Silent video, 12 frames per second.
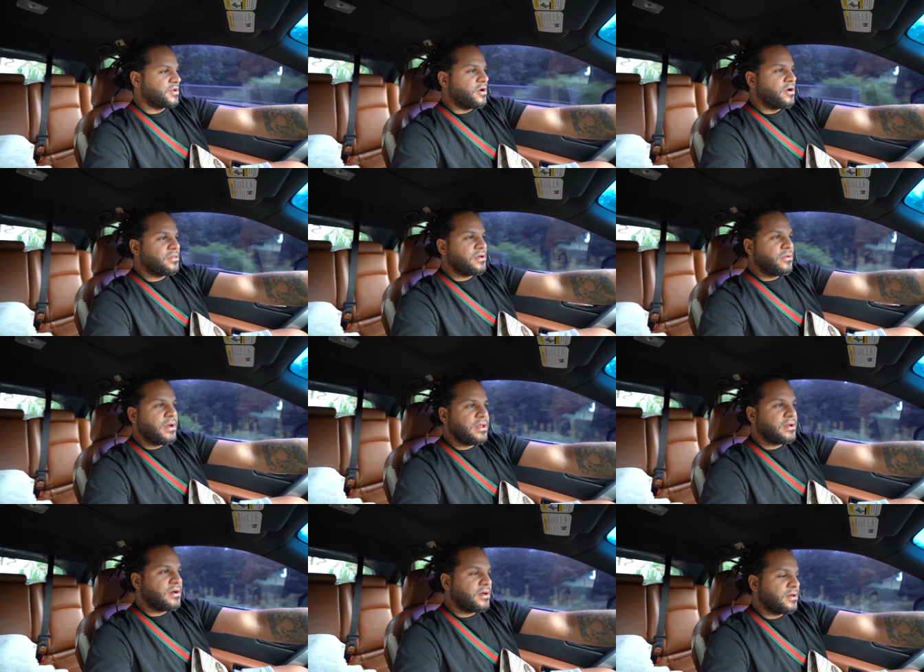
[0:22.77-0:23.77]
On our way
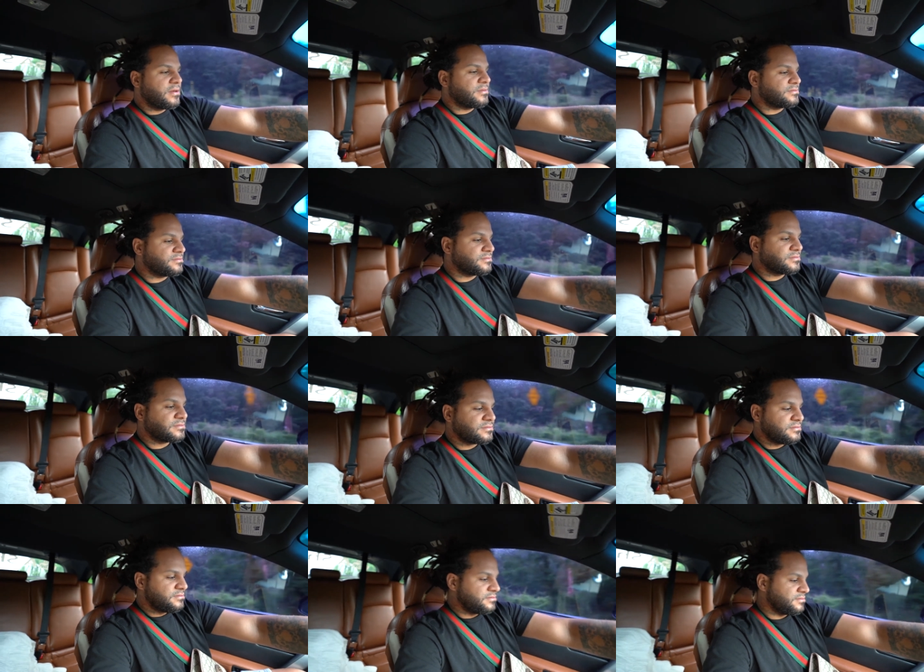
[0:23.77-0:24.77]
to
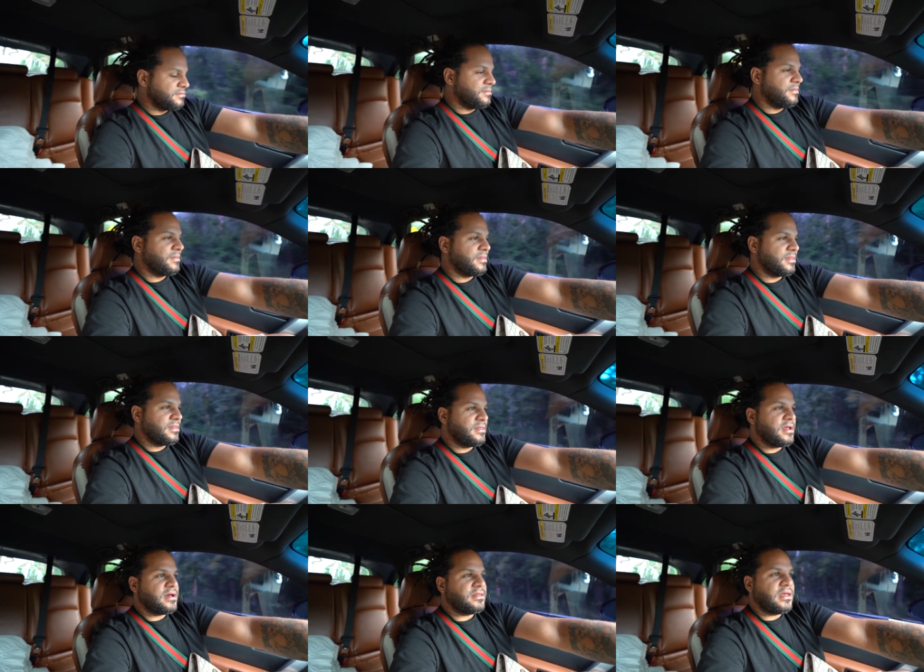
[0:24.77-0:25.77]
Donnie's
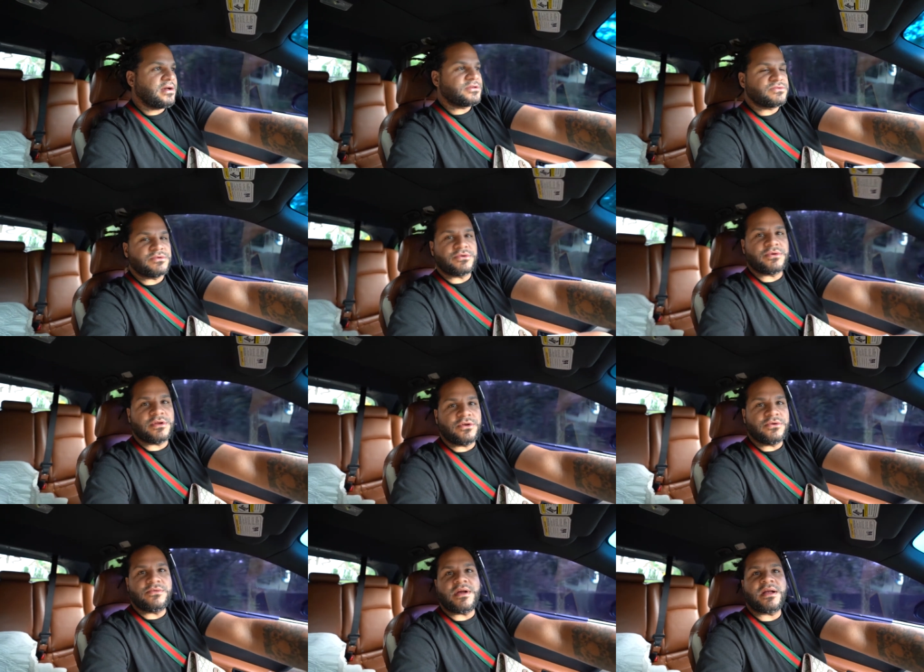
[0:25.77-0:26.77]
house. Donnie's house real quick.
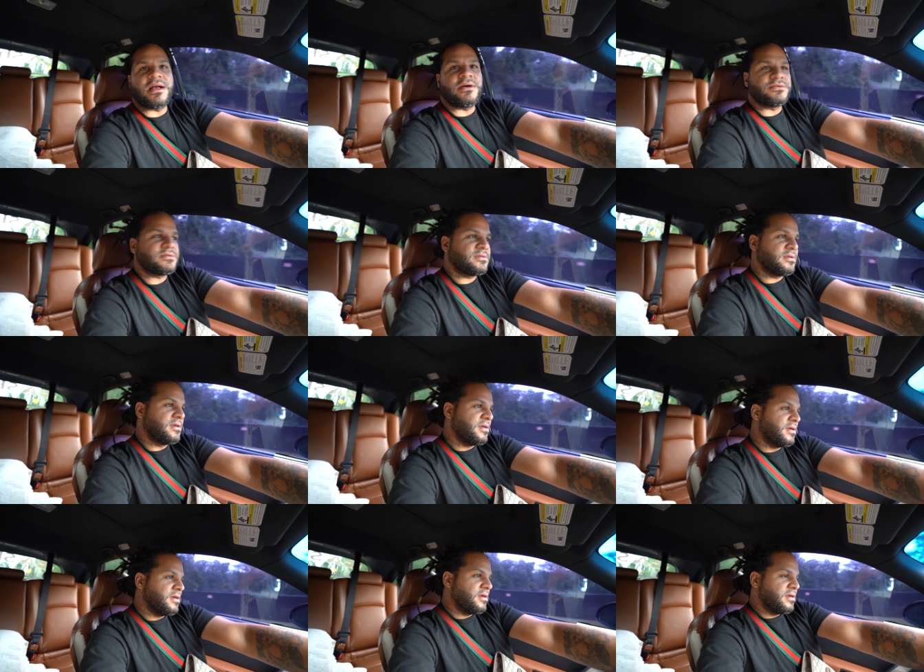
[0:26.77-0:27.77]
Little Rock house.
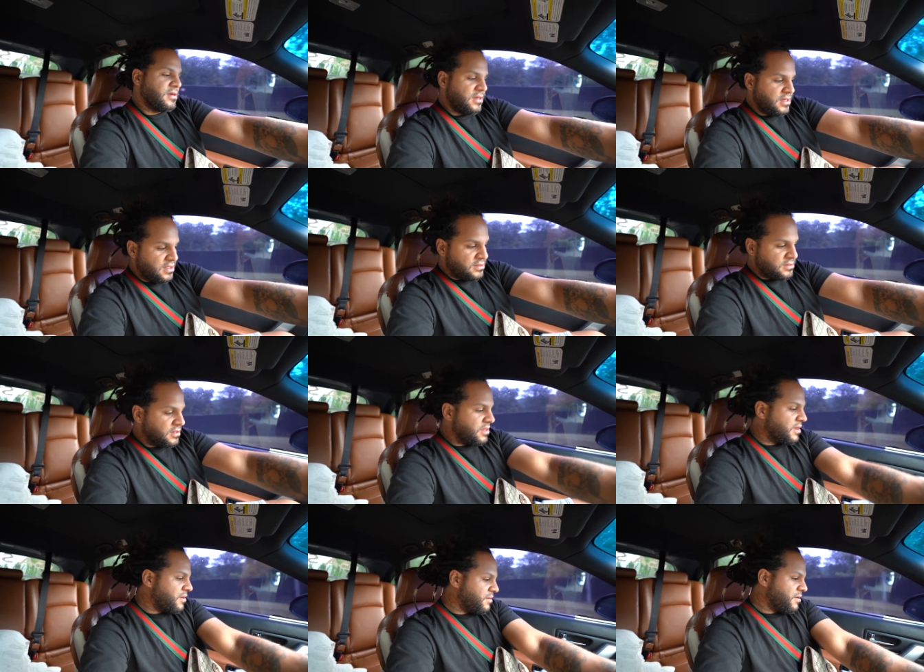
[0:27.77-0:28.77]

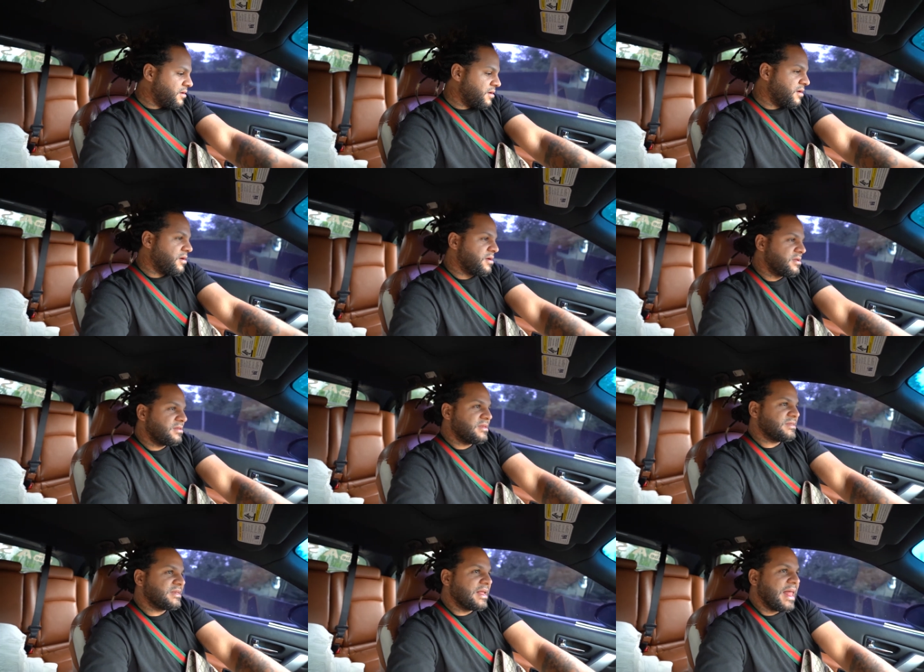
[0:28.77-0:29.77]
Get uh,
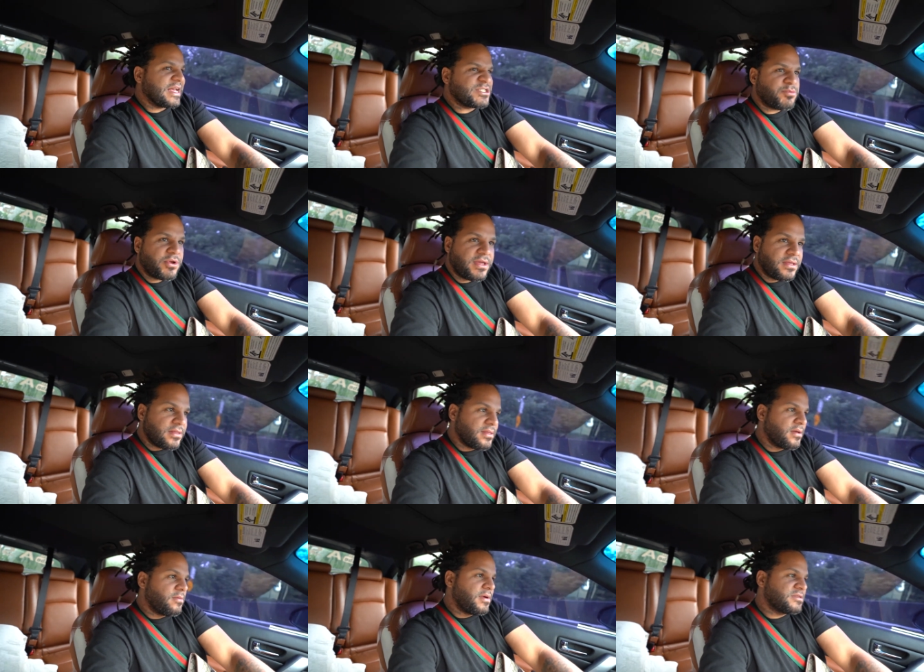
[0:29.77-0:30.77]
this clock spring
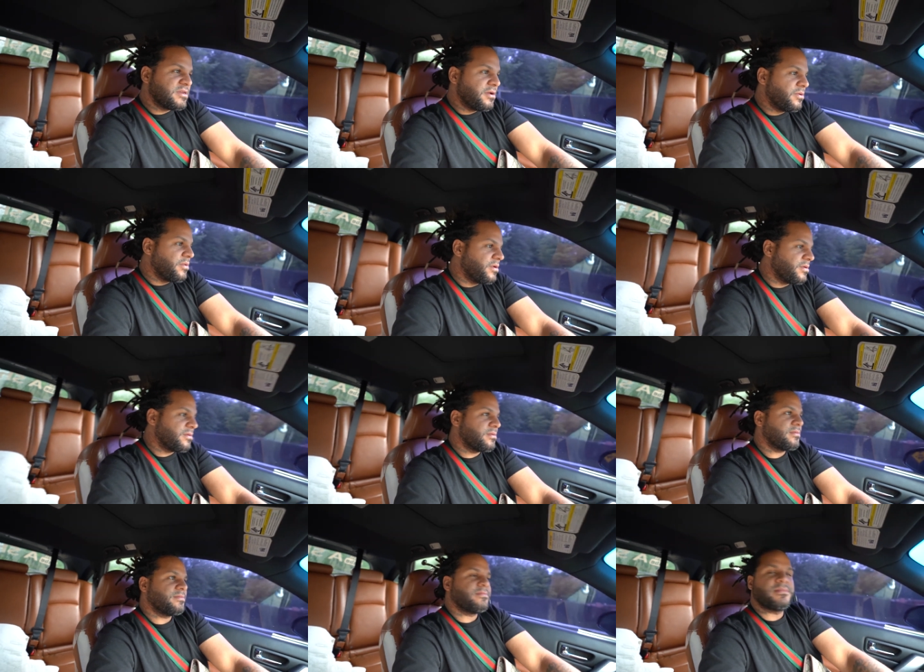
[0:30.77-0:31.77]
on my steering wheel
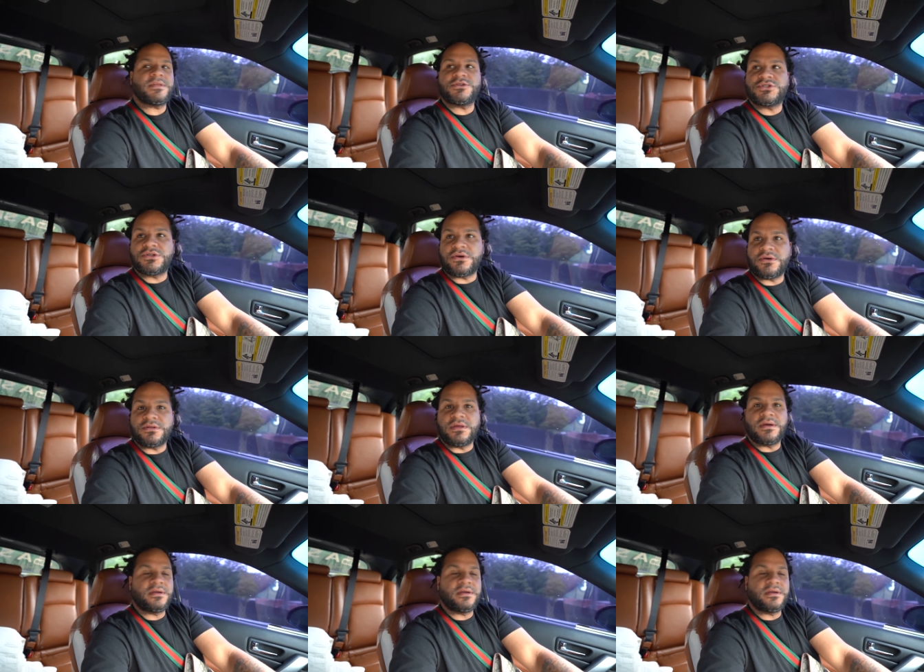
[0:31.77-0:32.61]
installed.